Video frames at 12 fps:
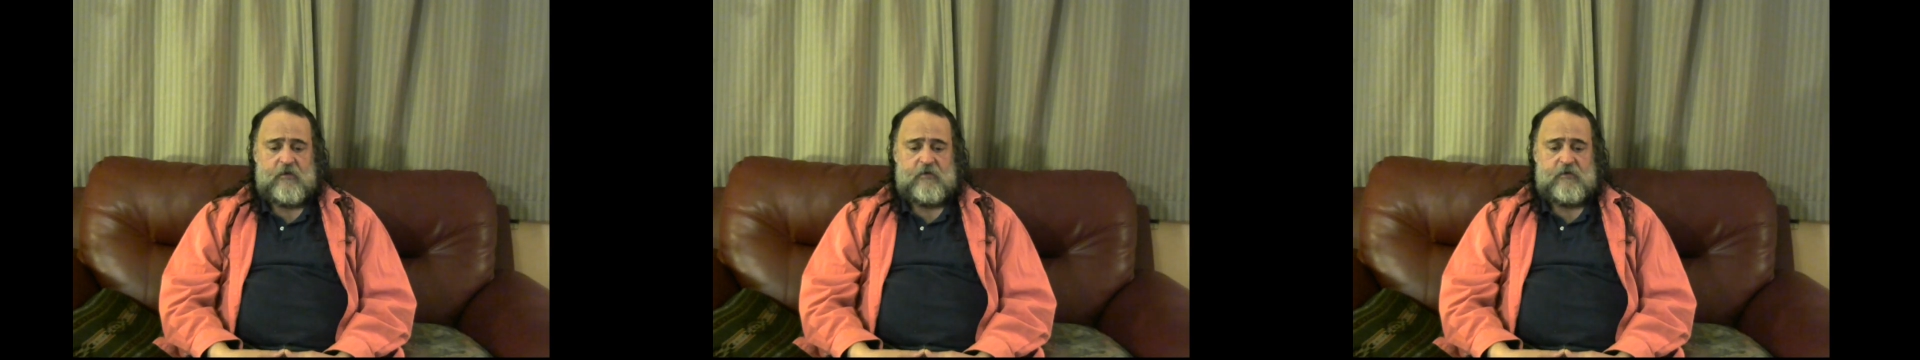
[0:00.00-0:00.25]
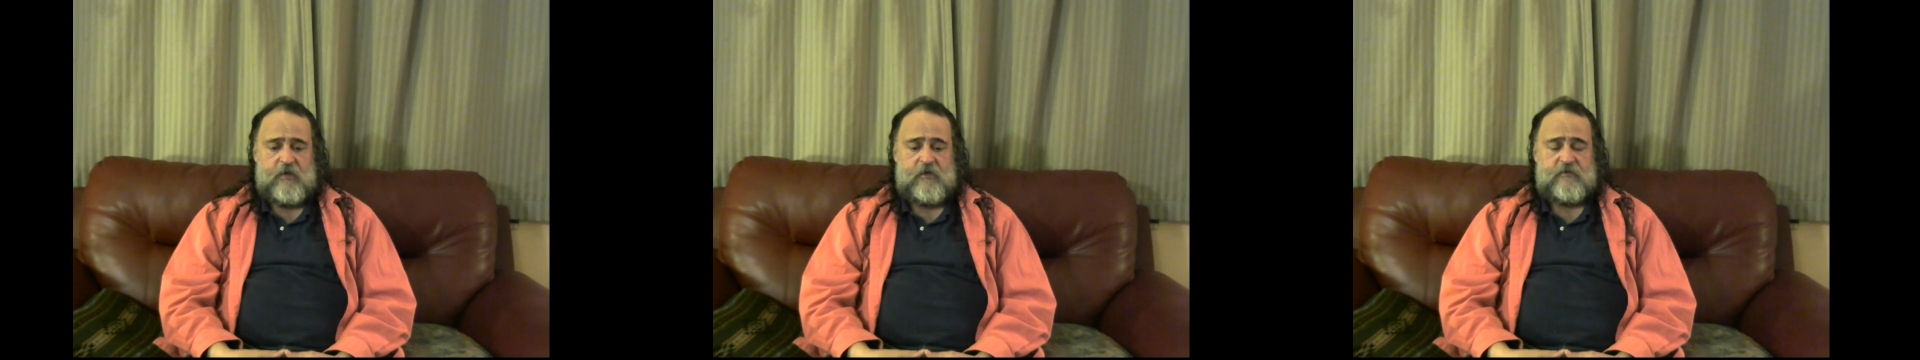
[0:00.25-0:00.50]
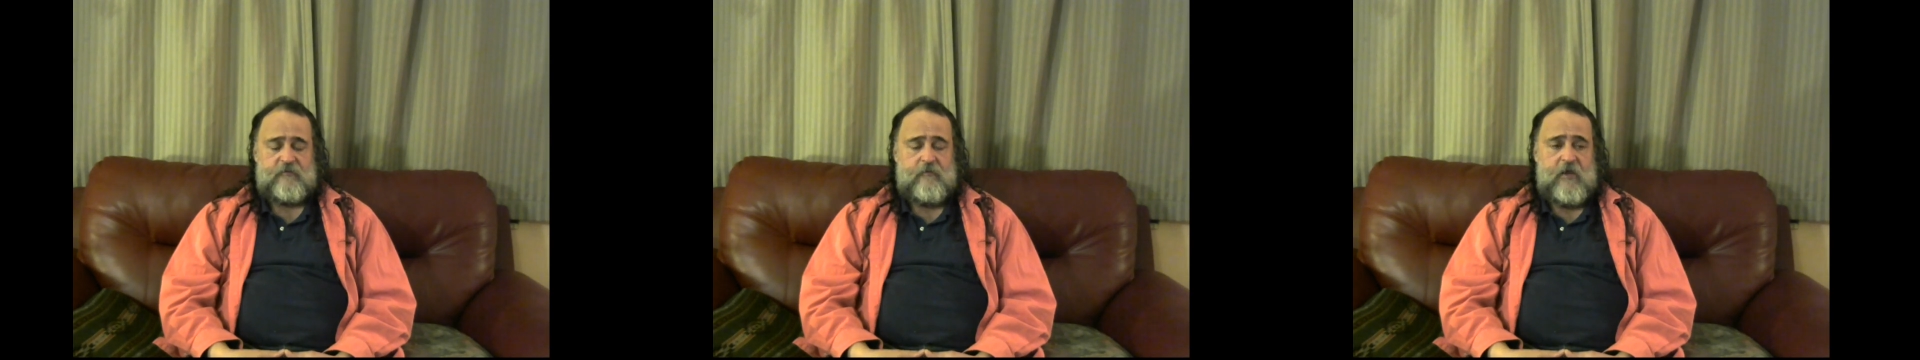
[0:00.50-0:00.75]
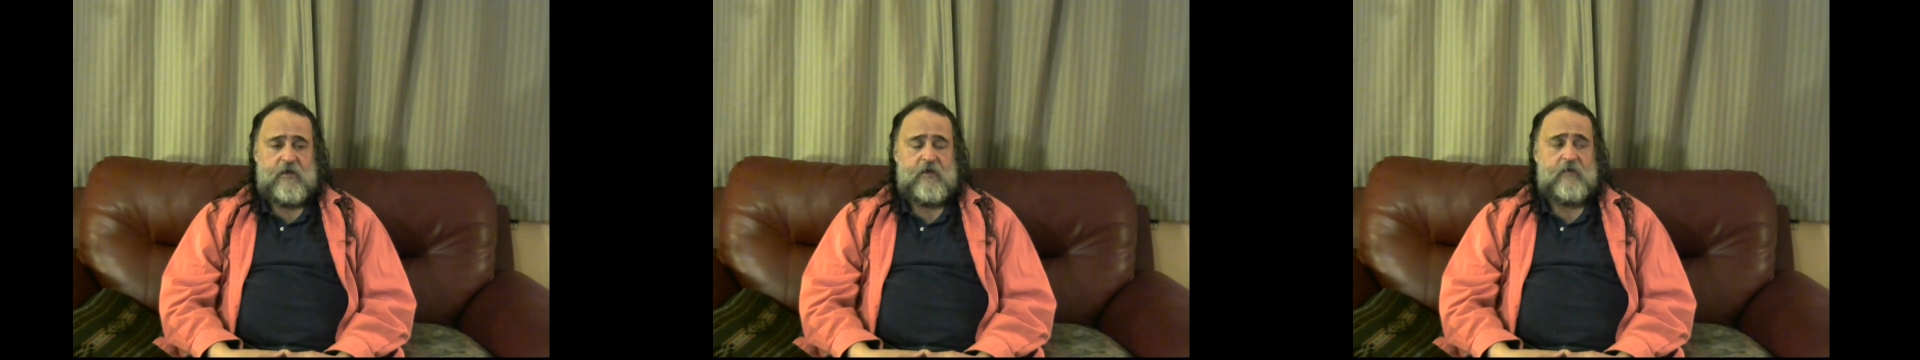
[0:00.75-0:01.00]
takes
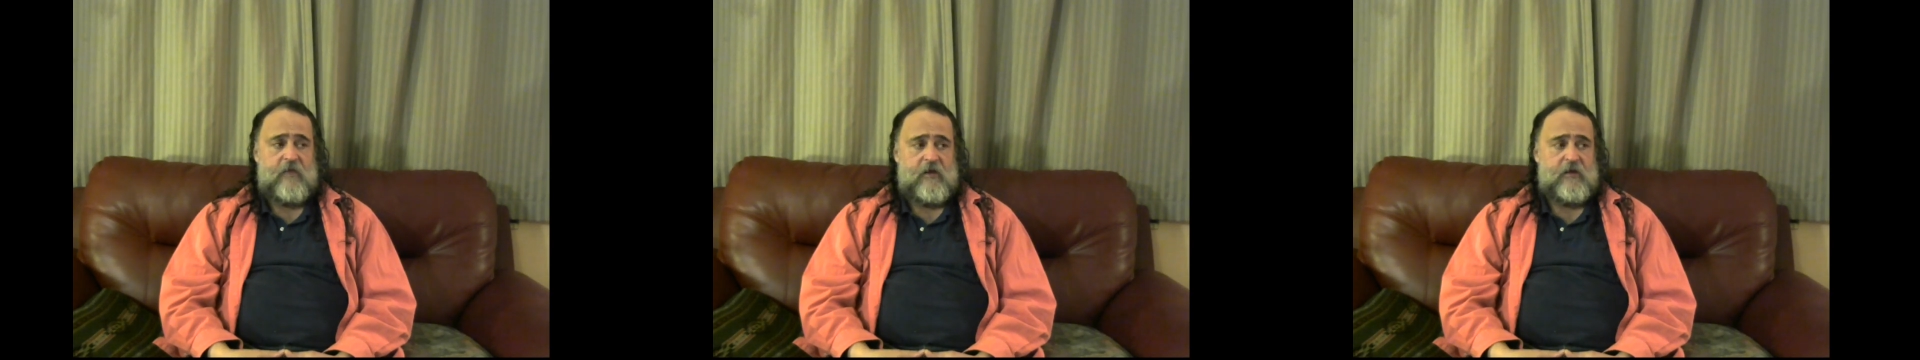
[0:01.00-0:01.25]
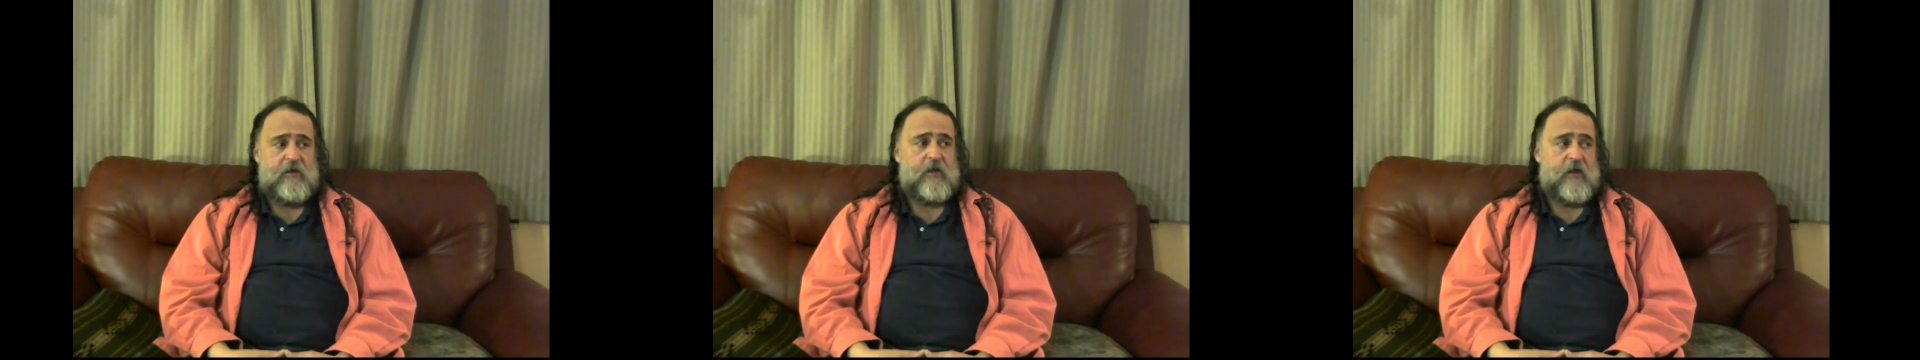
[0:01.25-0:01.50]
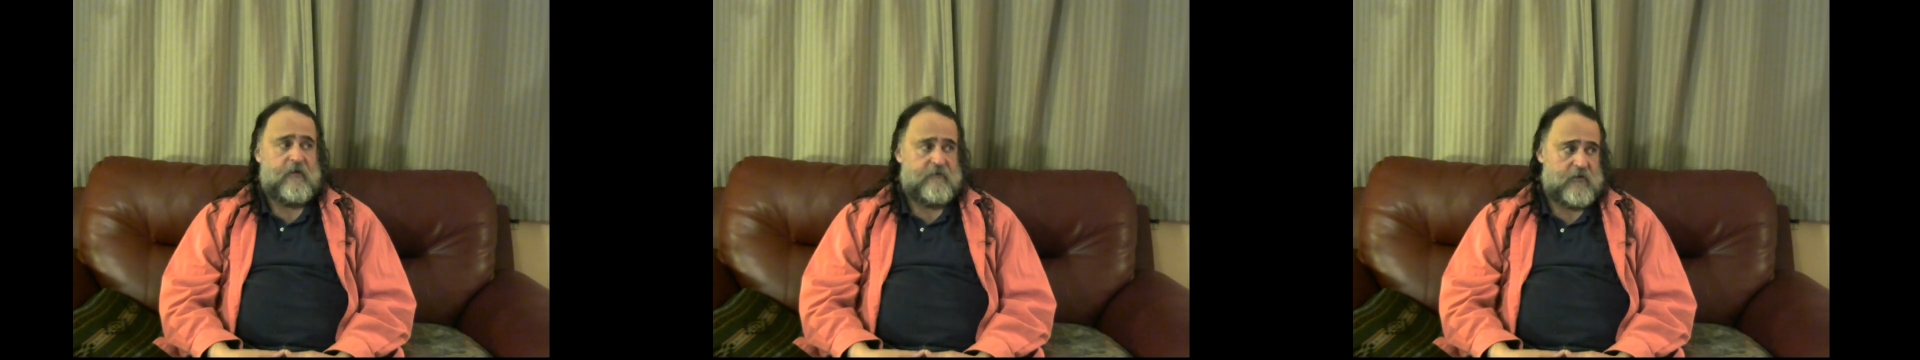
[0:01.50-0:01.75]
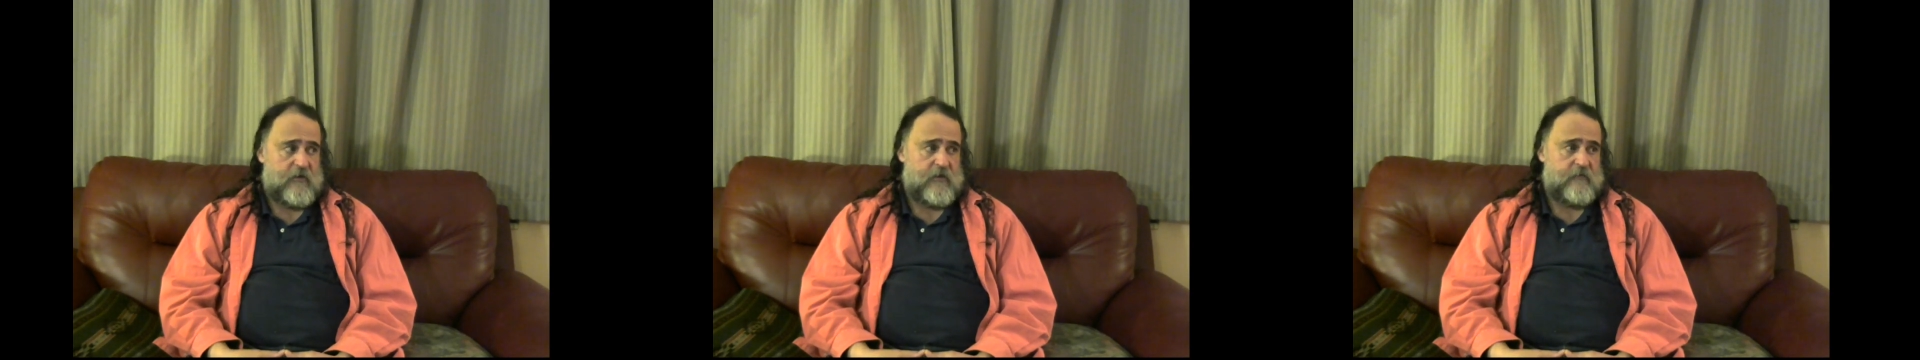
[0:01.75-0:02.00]
many, many
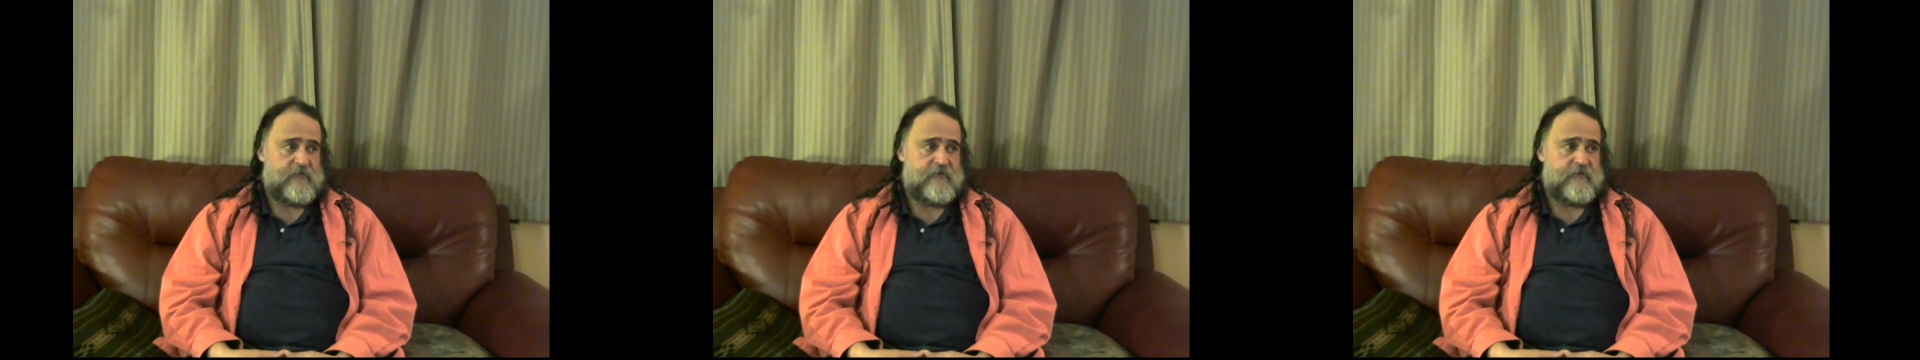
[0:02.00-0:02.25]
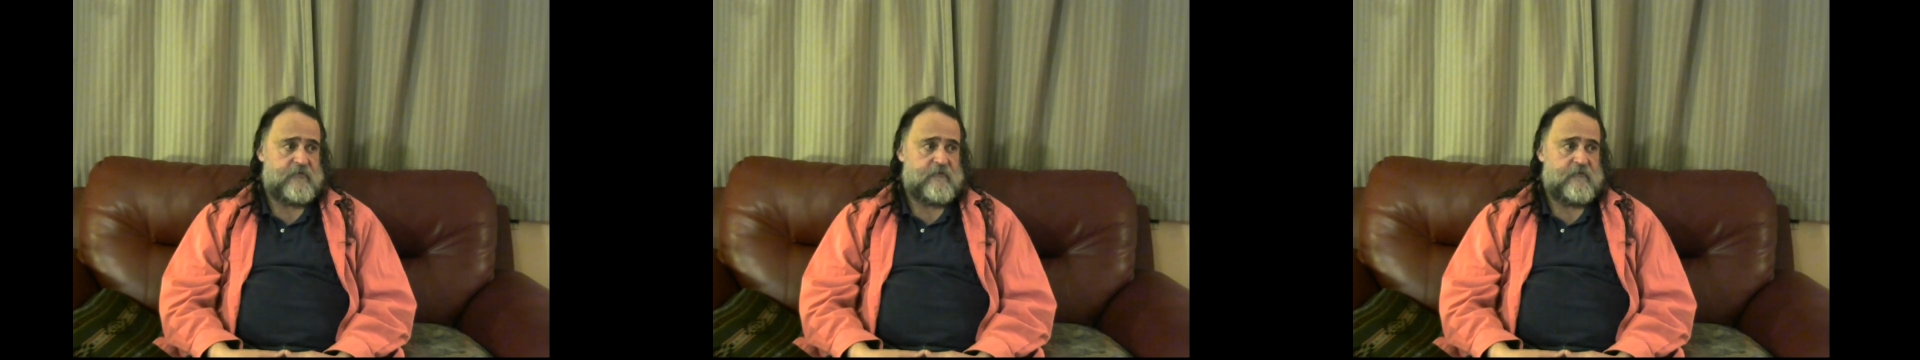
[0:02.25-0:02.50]
lifetimes.